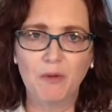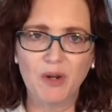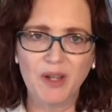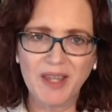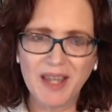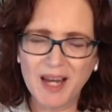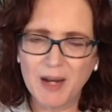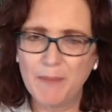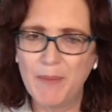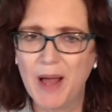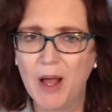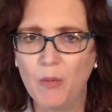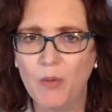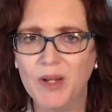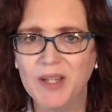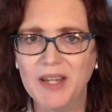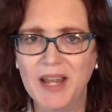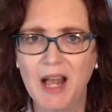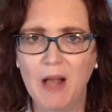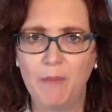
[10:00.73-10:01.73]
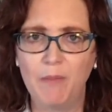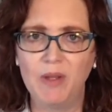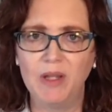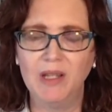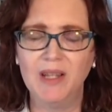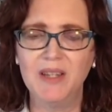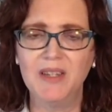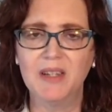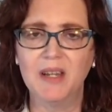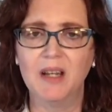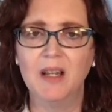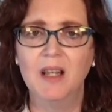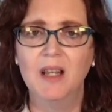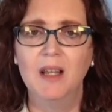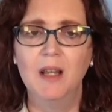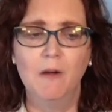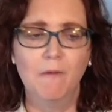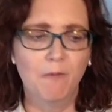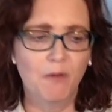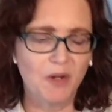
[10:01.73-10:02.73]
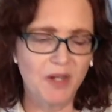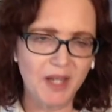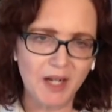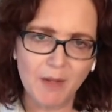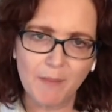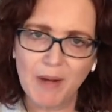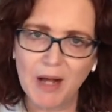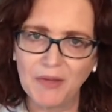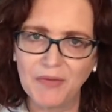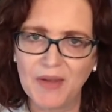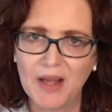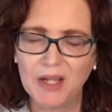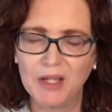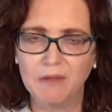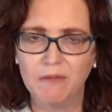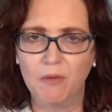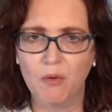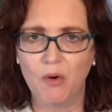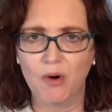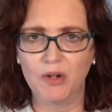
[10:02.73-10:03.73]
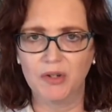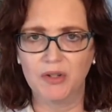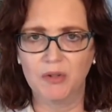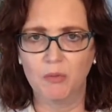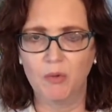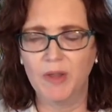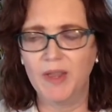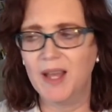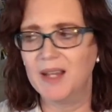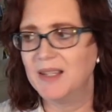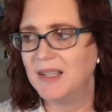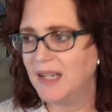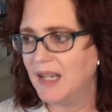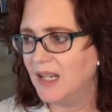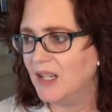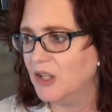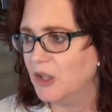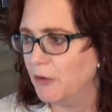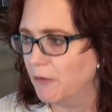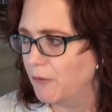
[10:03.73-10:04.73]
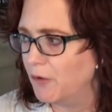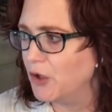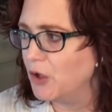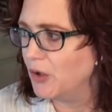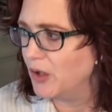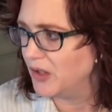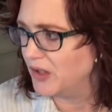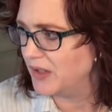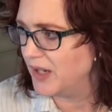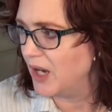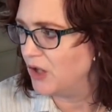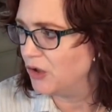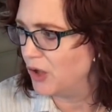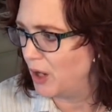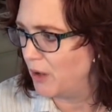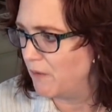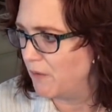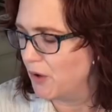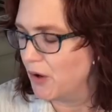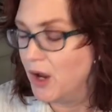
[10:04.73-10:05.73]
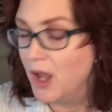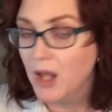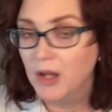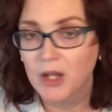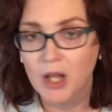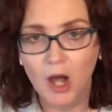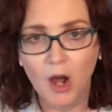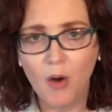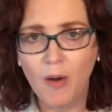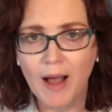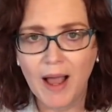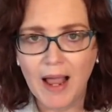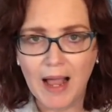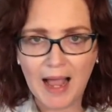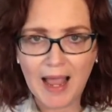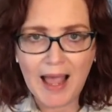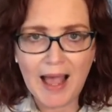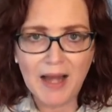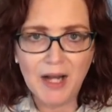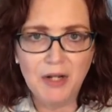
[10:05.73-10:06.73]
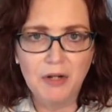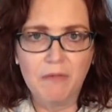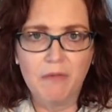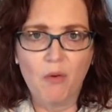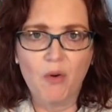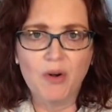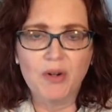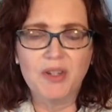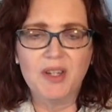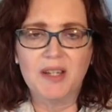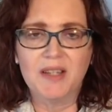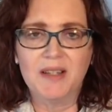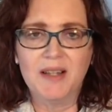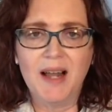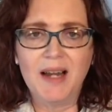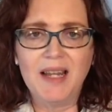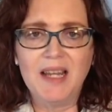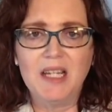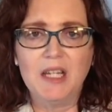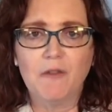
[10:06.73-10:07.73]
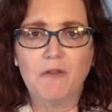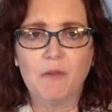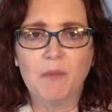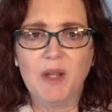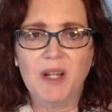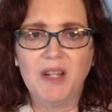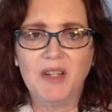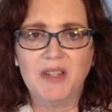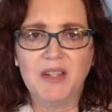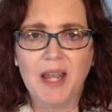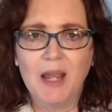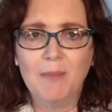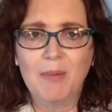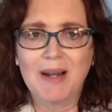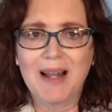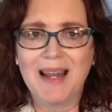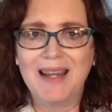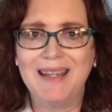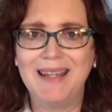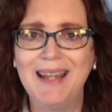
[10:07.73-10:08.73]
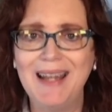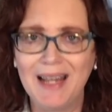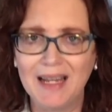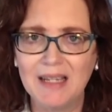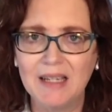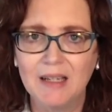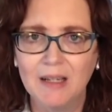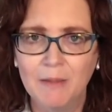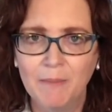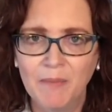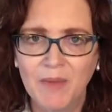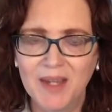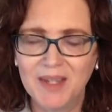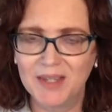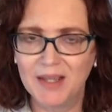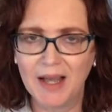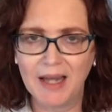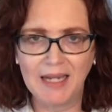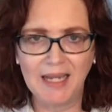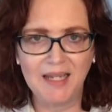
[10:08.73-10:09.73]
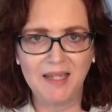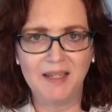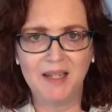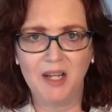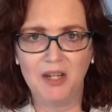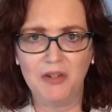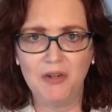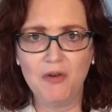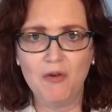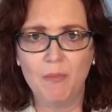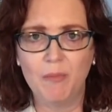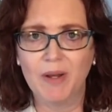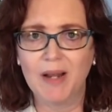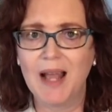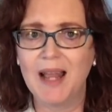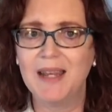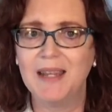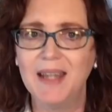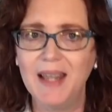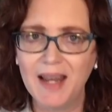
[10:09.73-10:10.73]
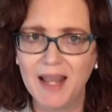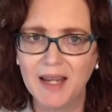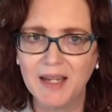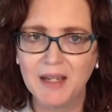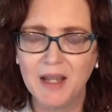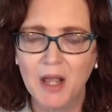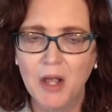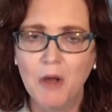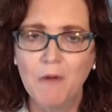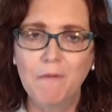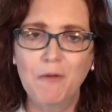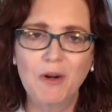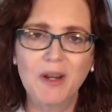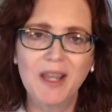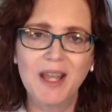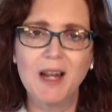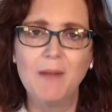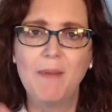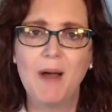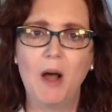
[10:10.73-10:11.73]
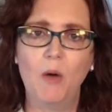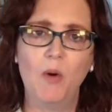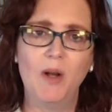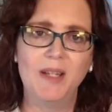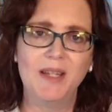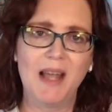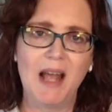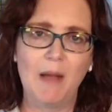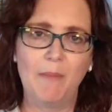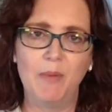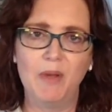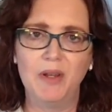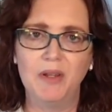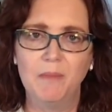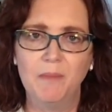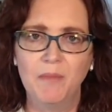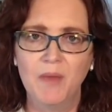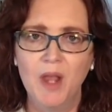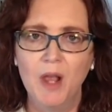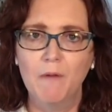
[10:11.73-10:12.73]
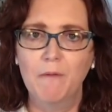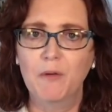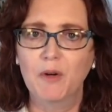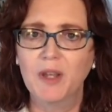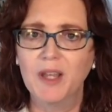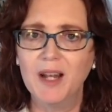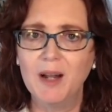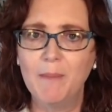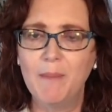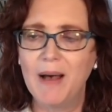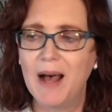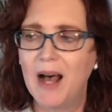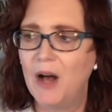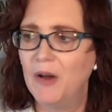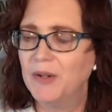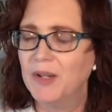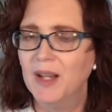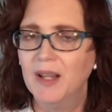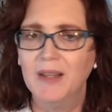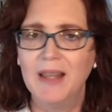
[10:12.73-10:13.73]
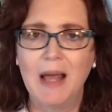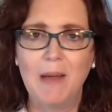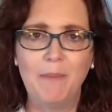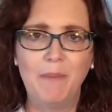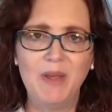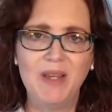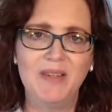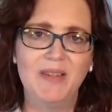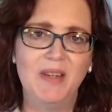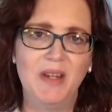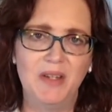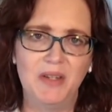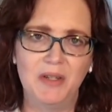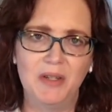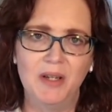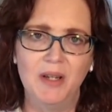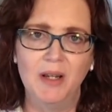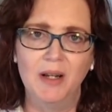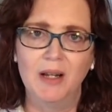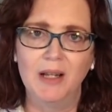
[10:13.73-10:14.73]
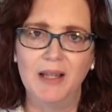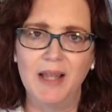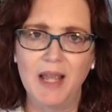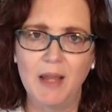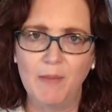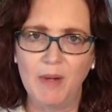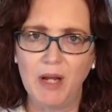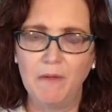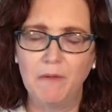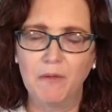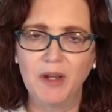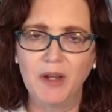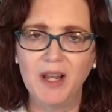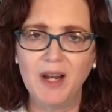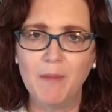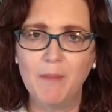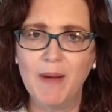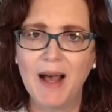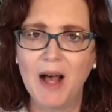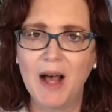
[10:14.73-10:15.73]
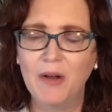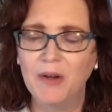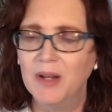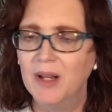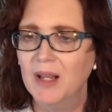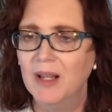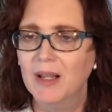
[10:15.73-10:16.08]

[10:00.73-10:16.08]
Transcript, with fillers: Forget about what's happened. Listen, forget about that divorce. Well, that's easier for you to say, Jennifer. No, I had a divorce. It's not easy for me to say, but I did it. It's not easy to do, but I did it. Forget about what's happened. Forget about that business calamity. Forget about